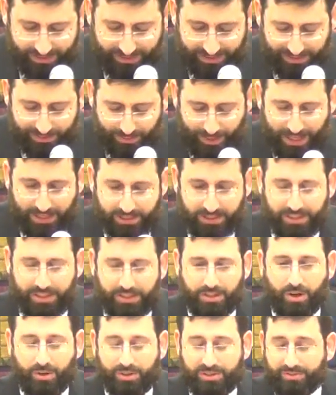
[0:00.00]
Says
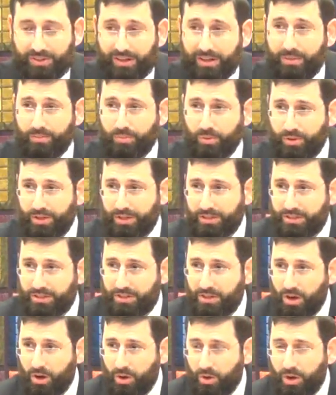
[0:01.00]
Rashi, no, it's very important to
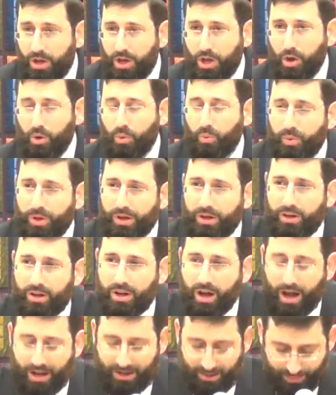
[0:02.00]
know where
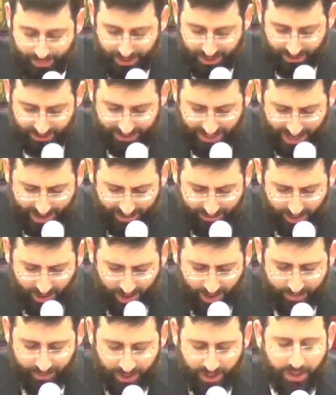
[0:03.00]
God appeared to
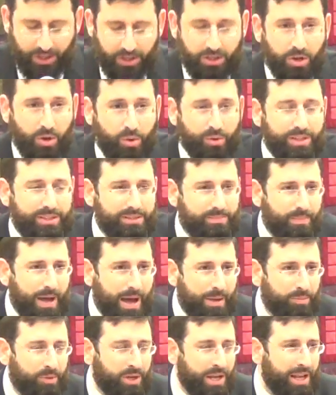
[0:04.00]
Abraham. You know who this
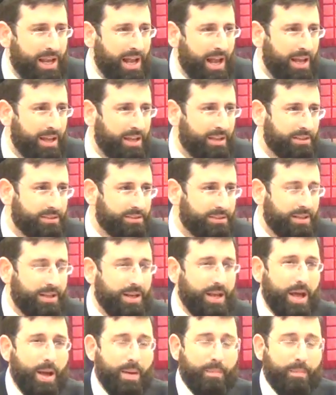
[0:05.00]
Mamre guy is?